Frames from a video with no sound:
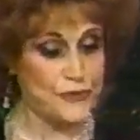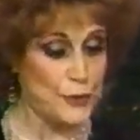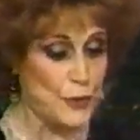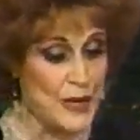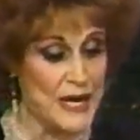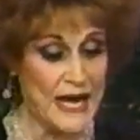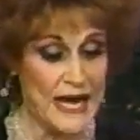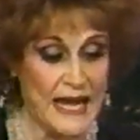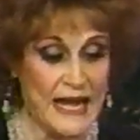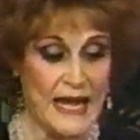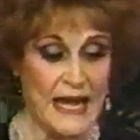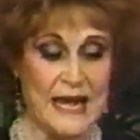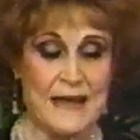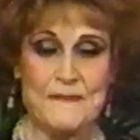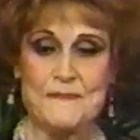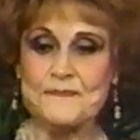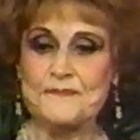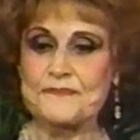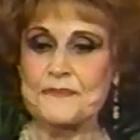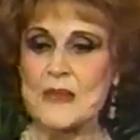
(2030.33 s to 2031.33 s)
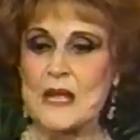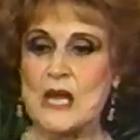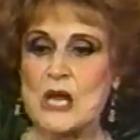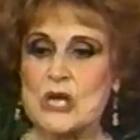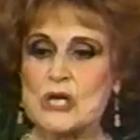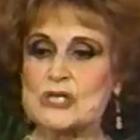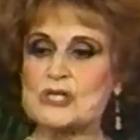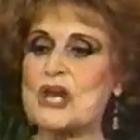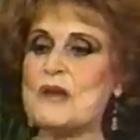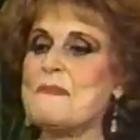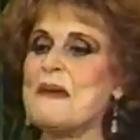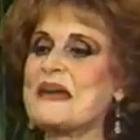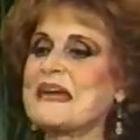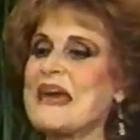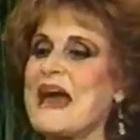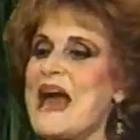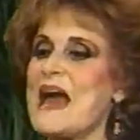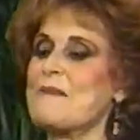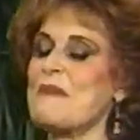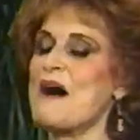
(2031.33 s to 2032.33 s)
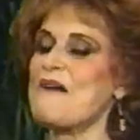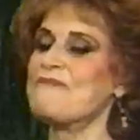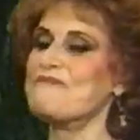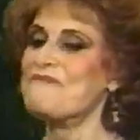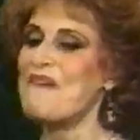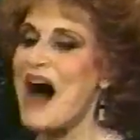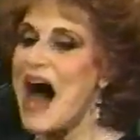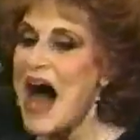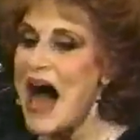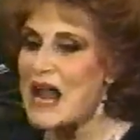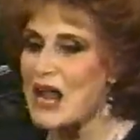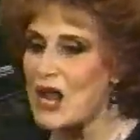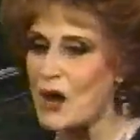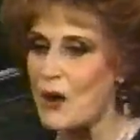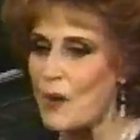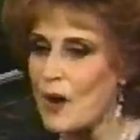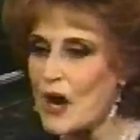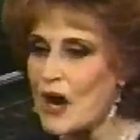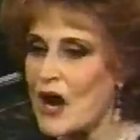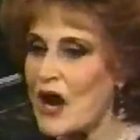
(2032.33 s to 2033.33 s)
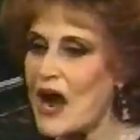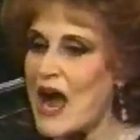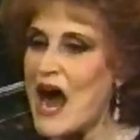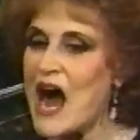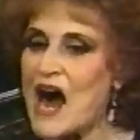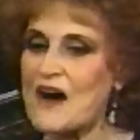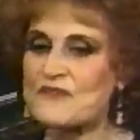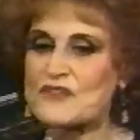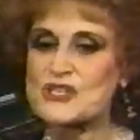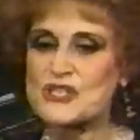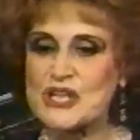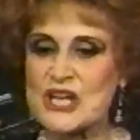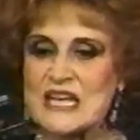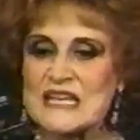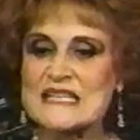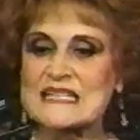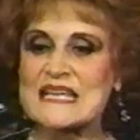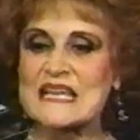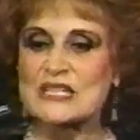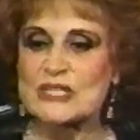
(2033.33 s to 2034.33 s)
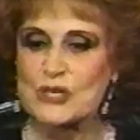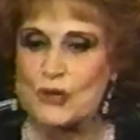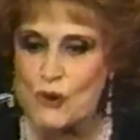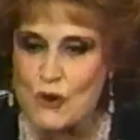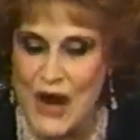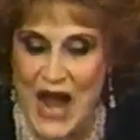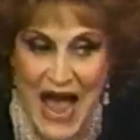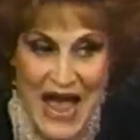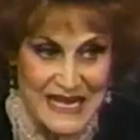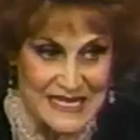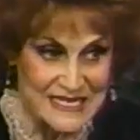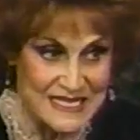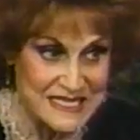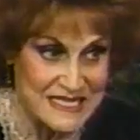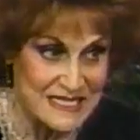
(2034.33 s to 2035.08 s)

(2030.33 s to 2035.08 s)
three, she became a follower of Jesus Christ.